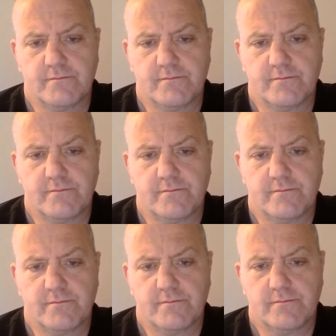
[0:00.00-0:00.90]

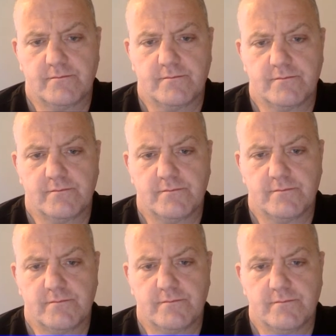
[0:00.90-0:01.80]

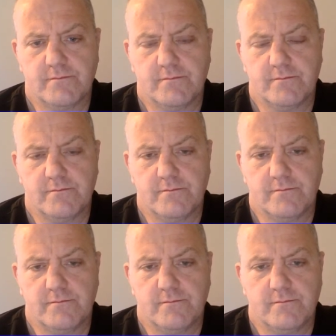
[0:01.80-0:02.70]

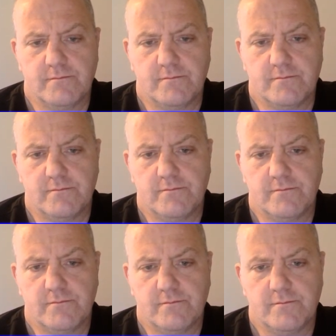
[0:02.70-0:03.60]

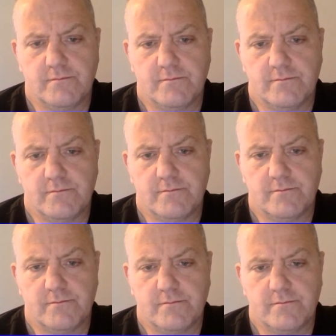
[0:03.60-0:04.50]

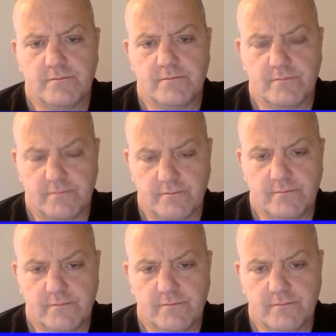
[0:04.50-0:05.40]

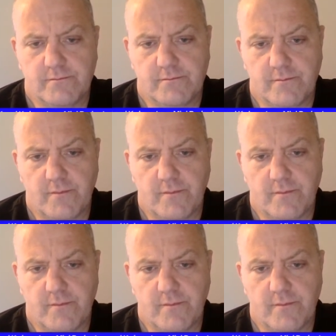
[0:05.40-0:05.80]
(not speaking)